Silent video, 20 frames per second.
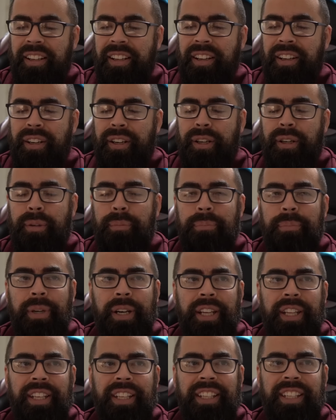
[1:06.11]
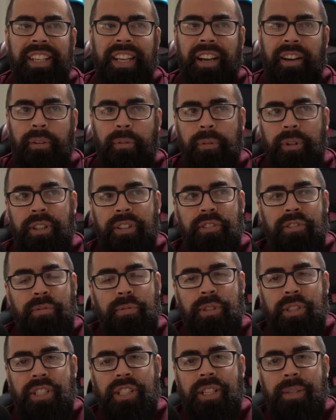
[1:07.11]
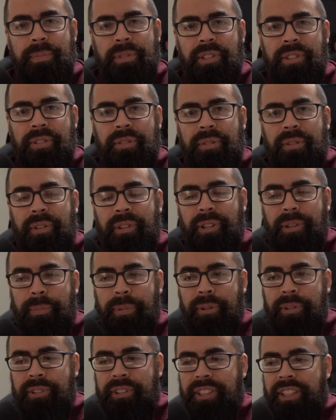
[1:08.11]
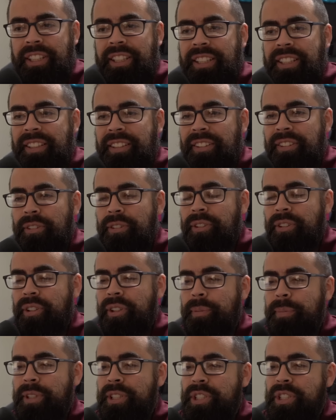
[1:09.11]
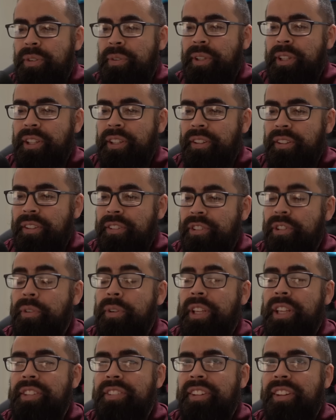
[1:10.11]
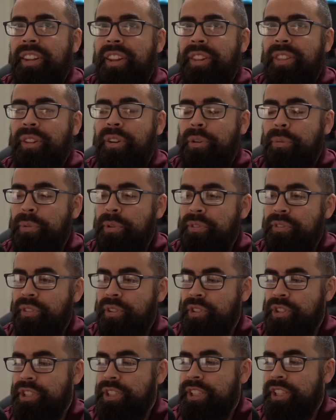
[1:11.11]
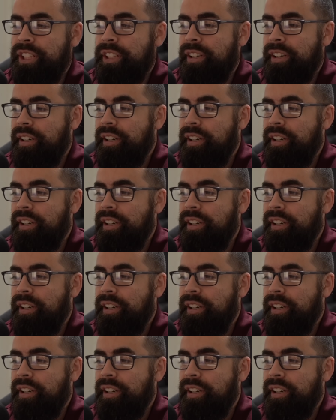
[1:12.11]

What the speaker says: But yeah, we switched it up to Thunderbolt and going to be showcasing the Thunderbolt version here.